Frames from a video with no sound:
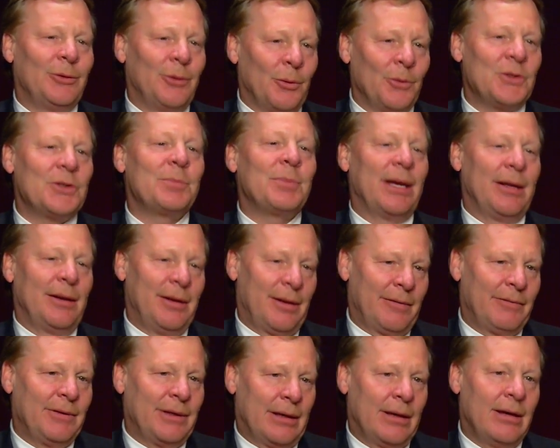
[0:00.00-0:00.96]
don't spend
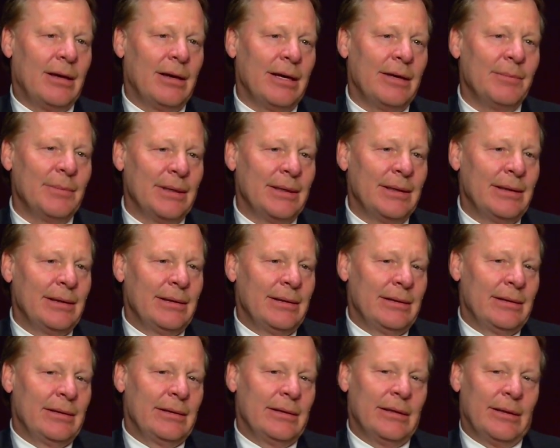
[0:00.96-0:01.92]
enough time
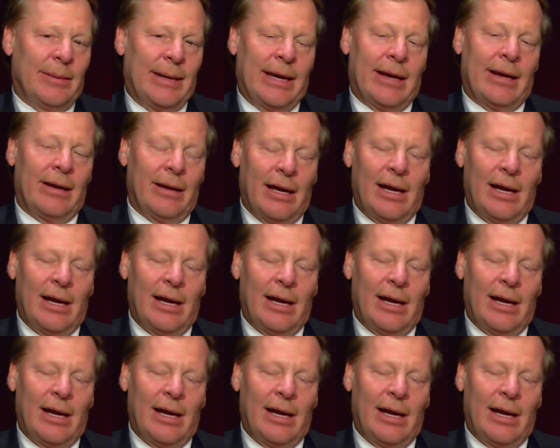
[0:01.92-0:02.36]
at it.